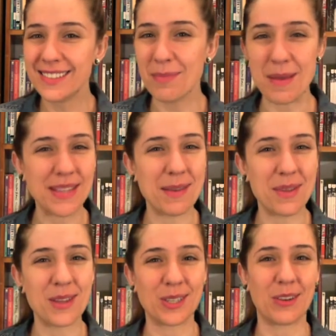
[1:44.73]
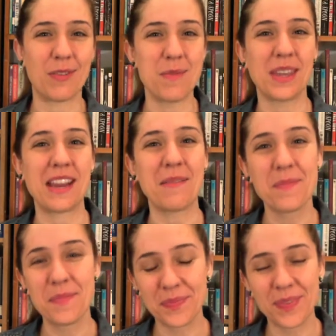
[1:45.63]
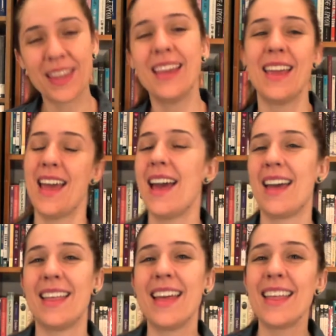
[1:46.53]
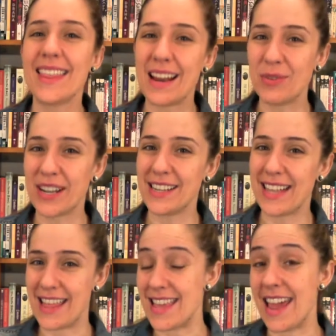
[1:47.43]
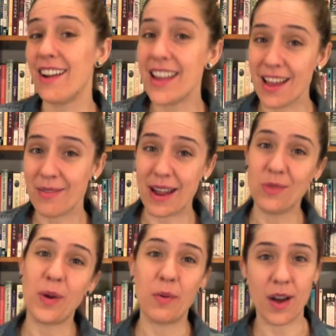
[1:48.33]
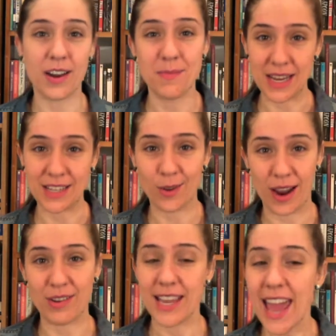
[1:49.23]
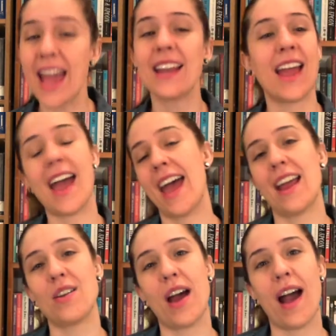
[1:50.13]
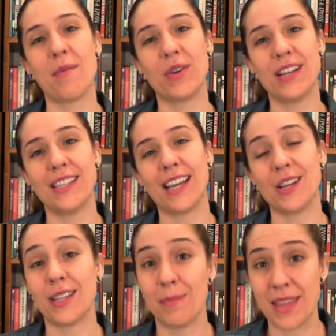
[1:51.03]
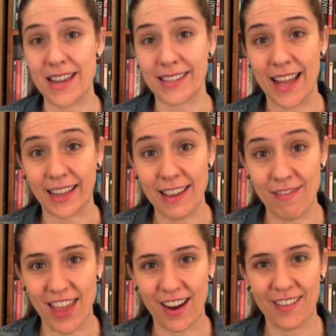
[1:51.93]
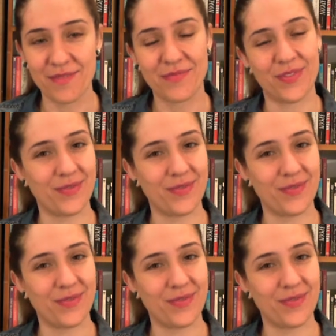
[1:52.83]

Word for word: Maybe some of those are familiar. Then we're going to say the area around where water meets ground again, and I'm going to tell you some things that live there.